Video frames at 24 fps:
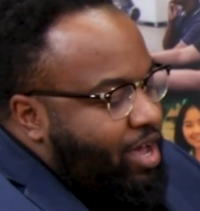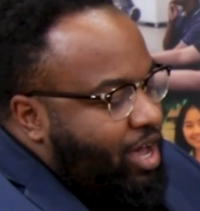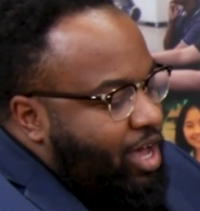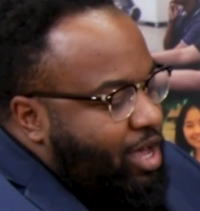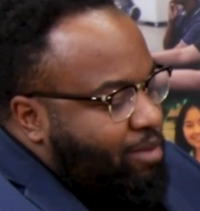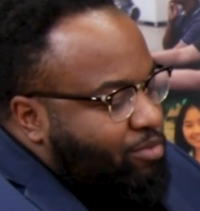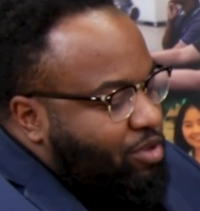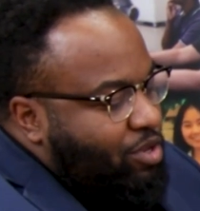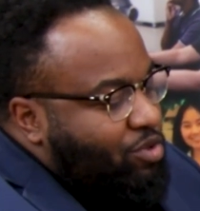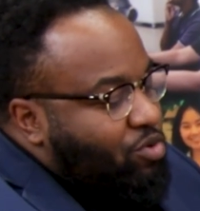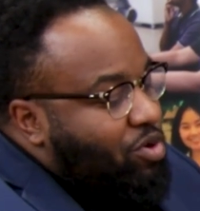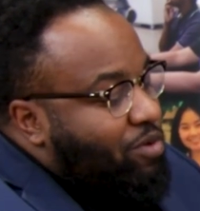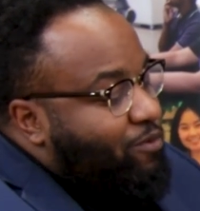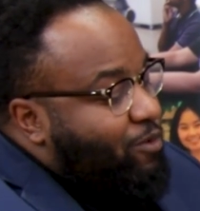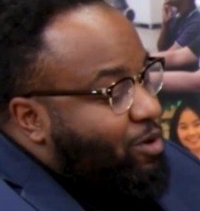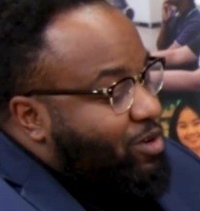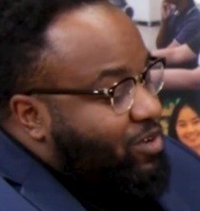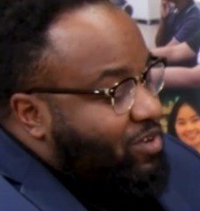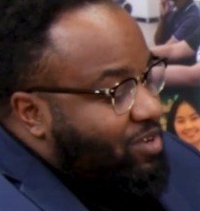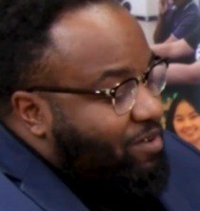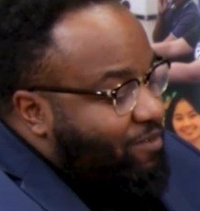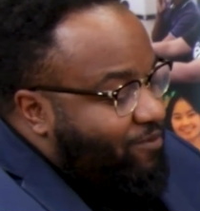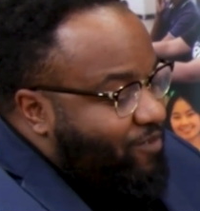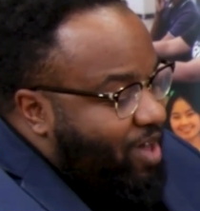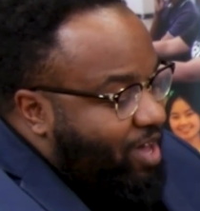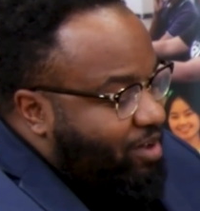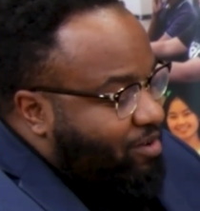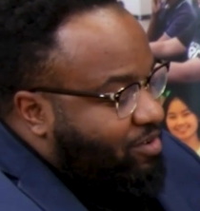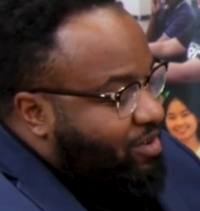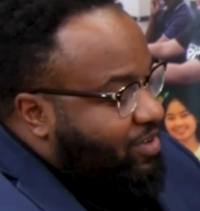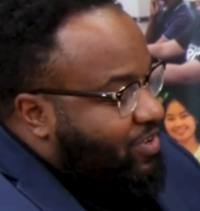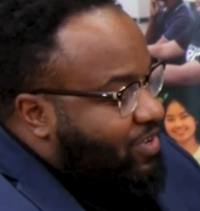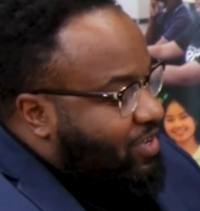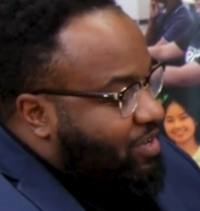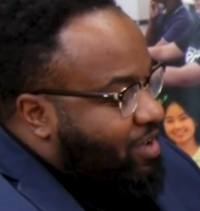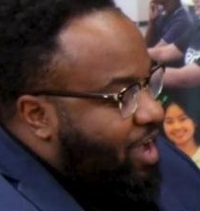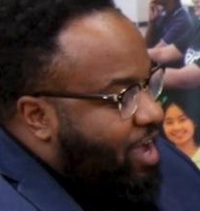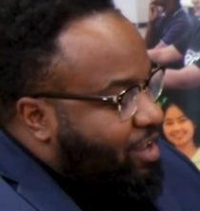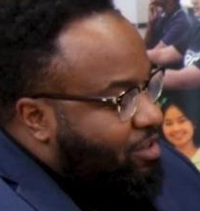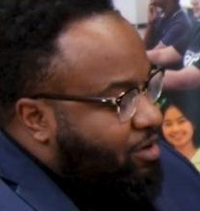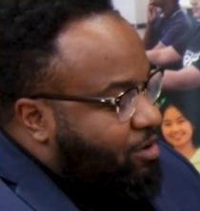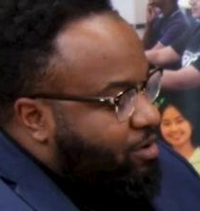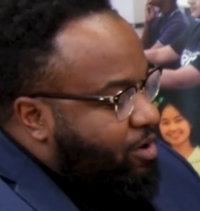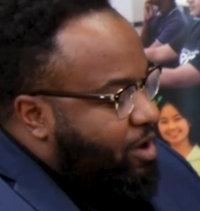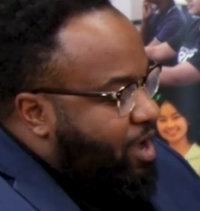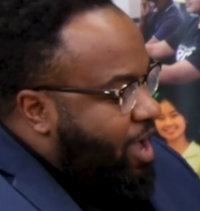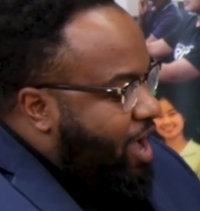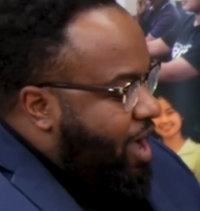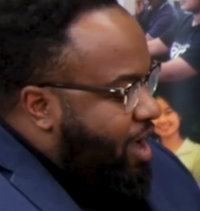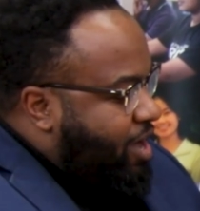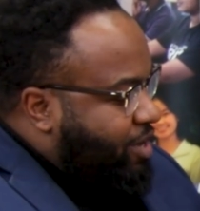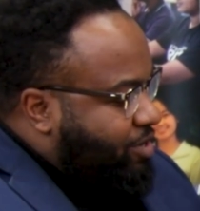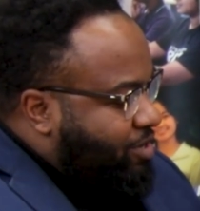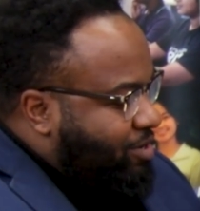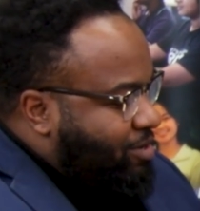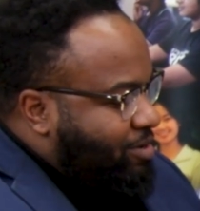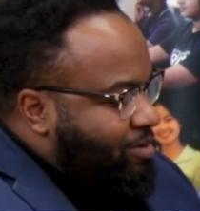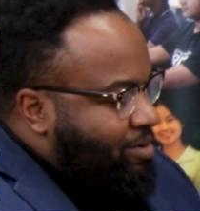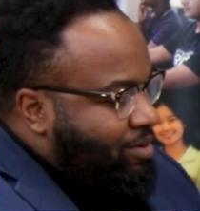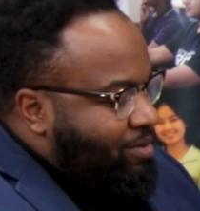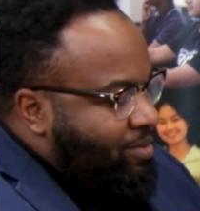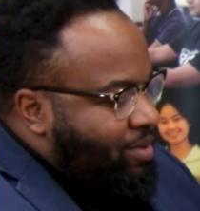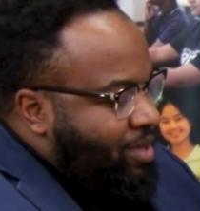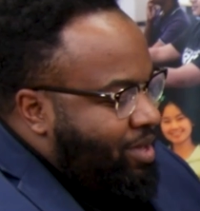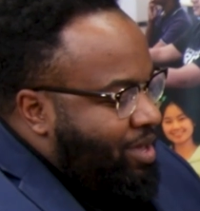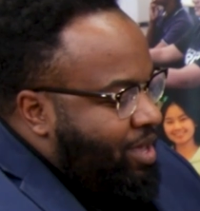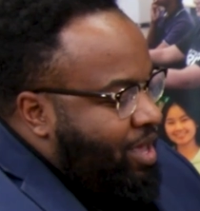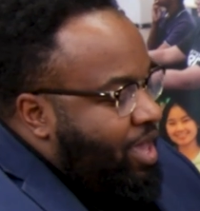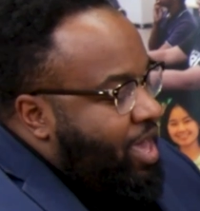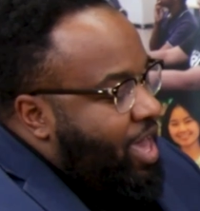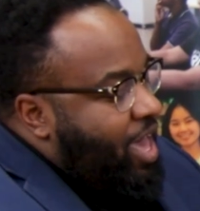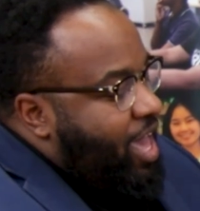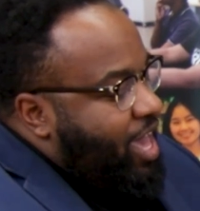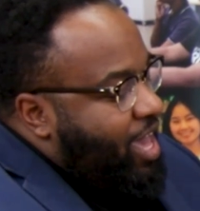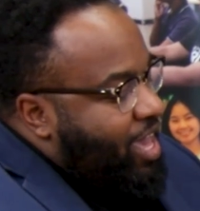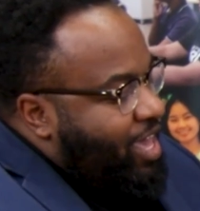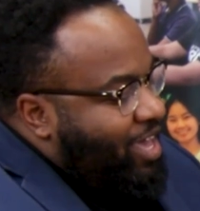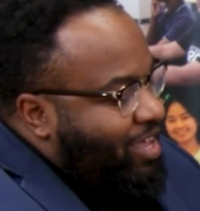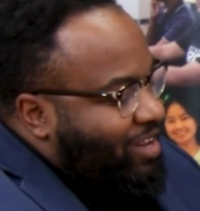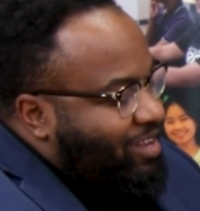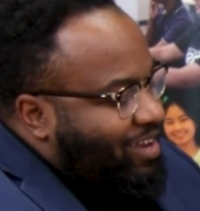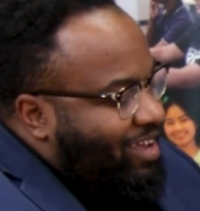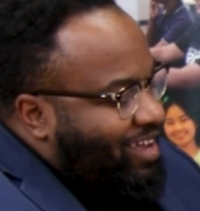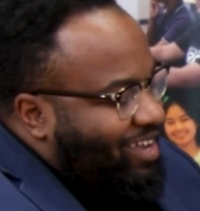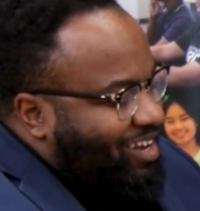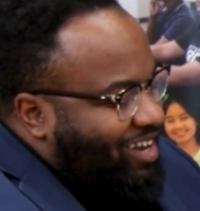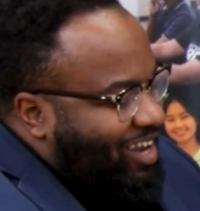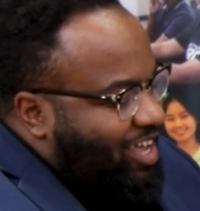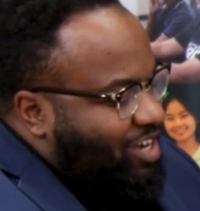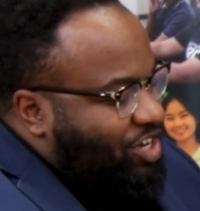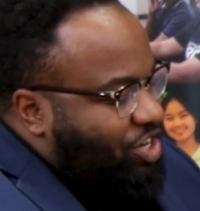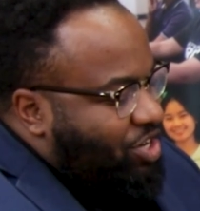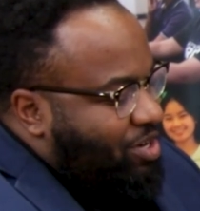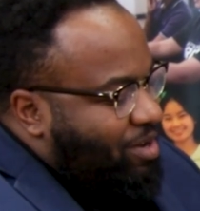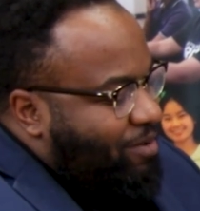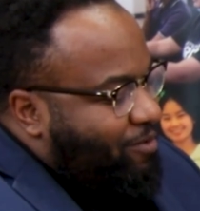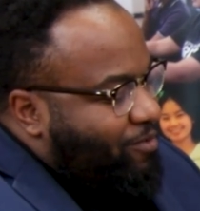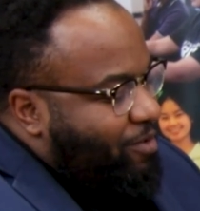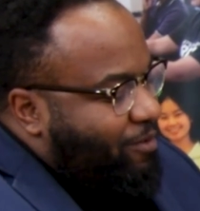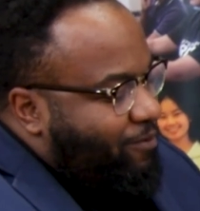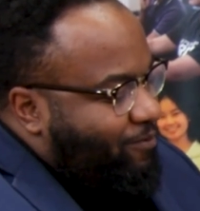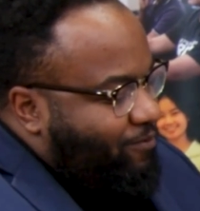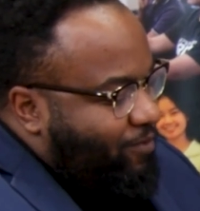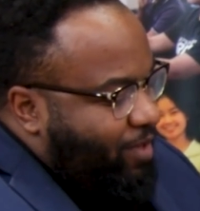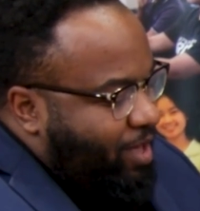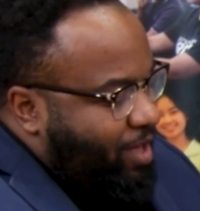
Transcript: the University Faculty Scholar Honor, and election of